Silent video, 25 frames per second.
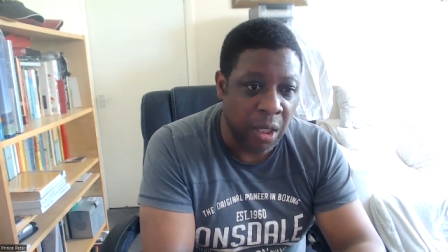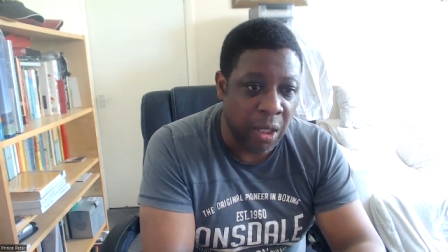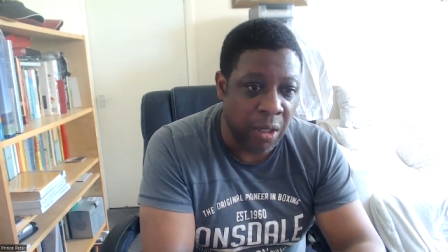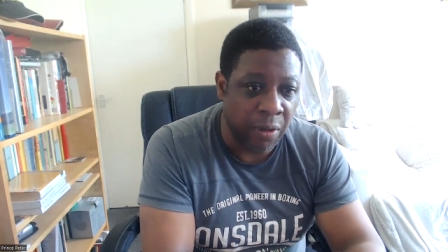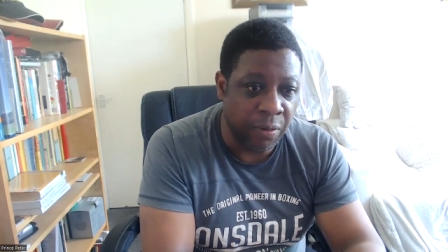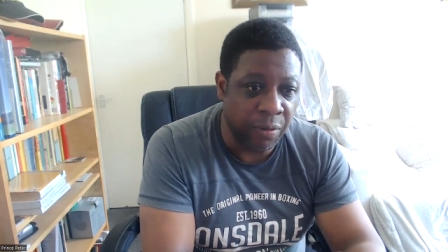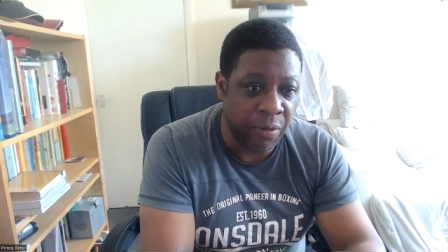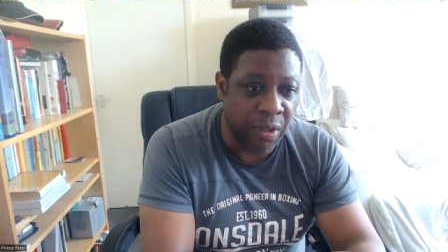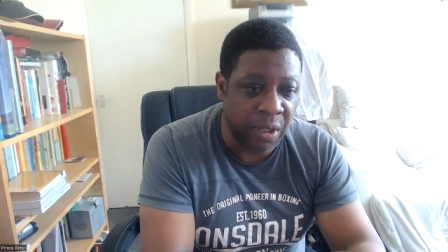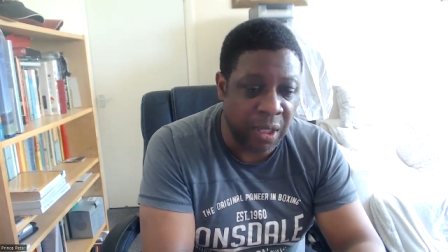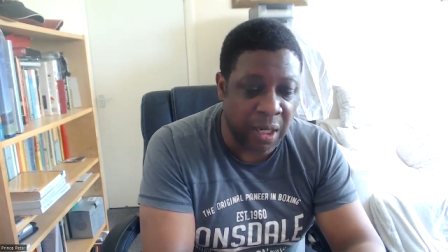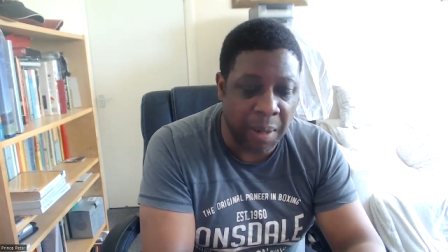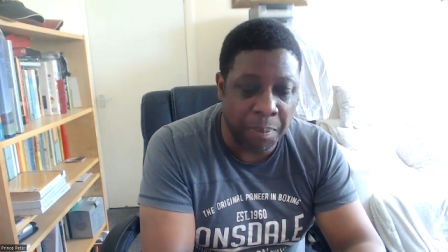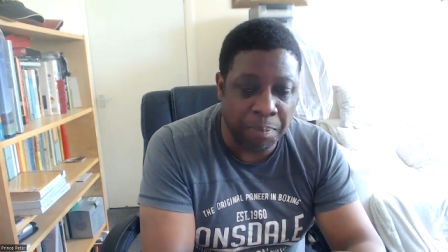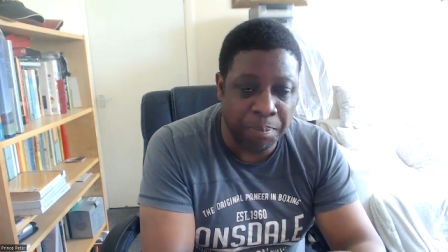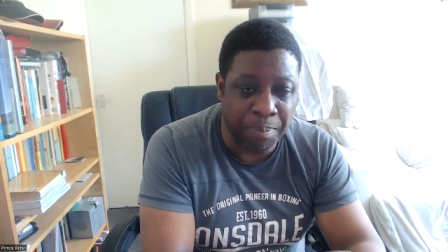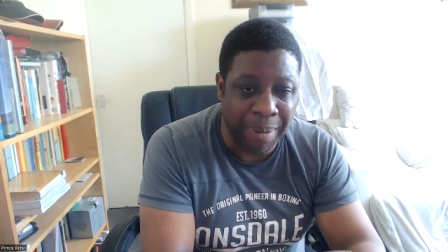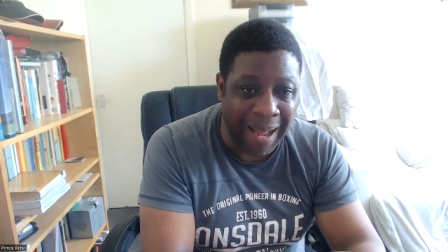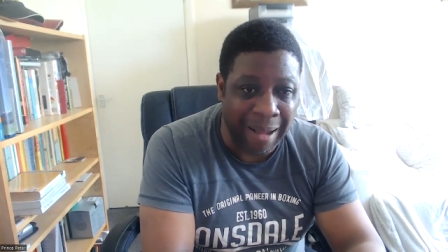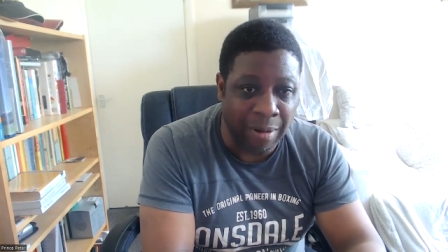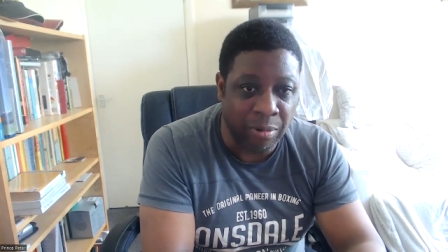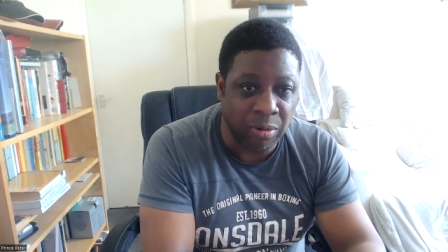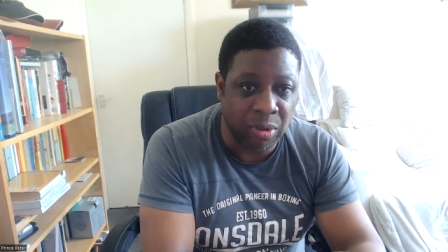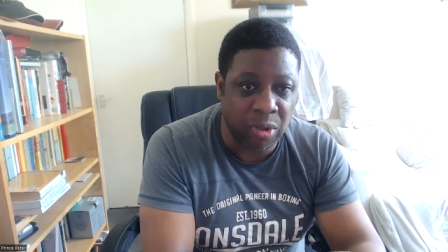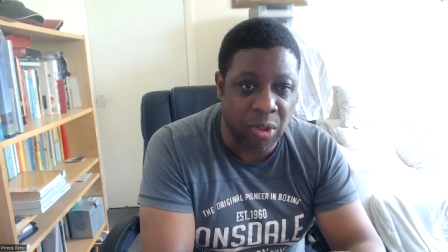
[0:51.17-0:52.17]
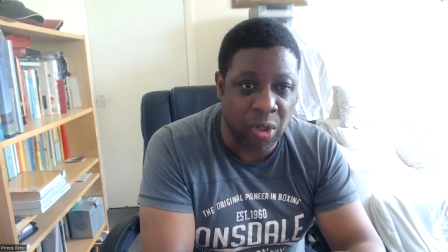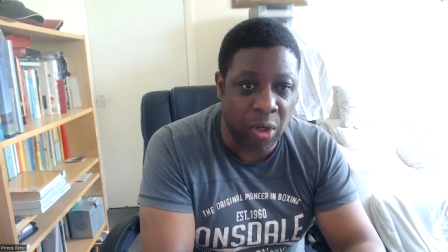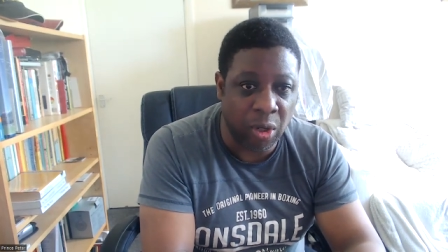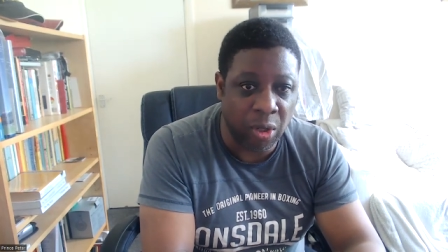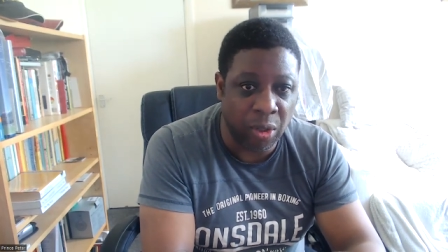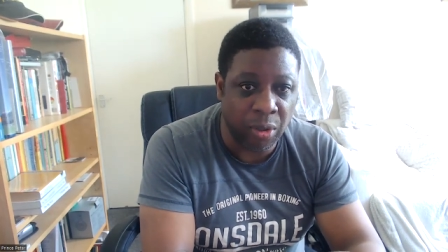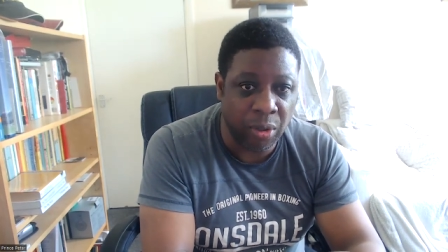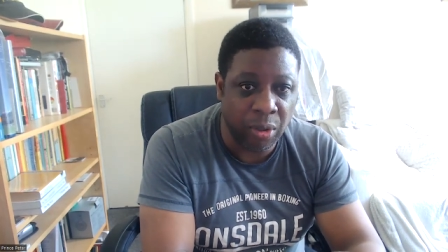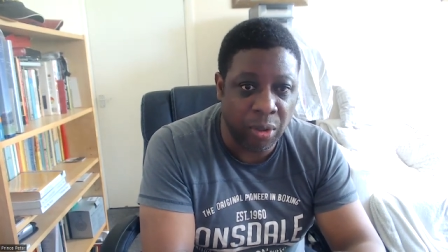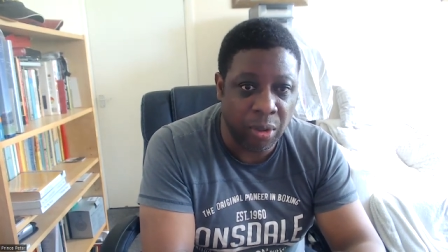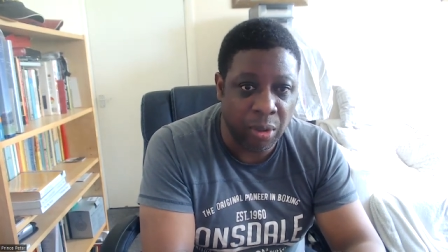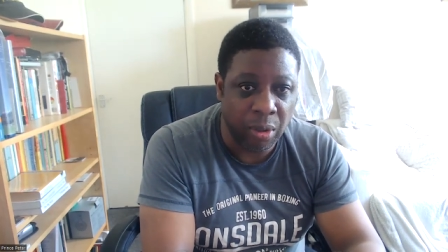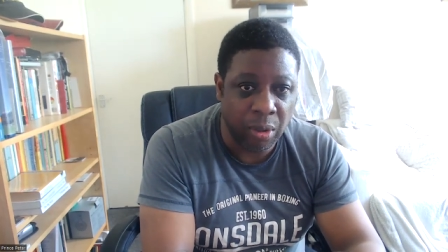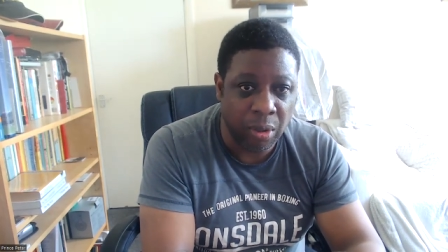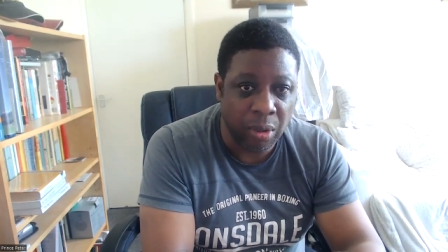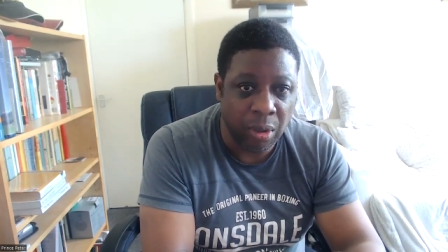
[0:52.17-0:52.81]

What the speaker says: If you said about turn,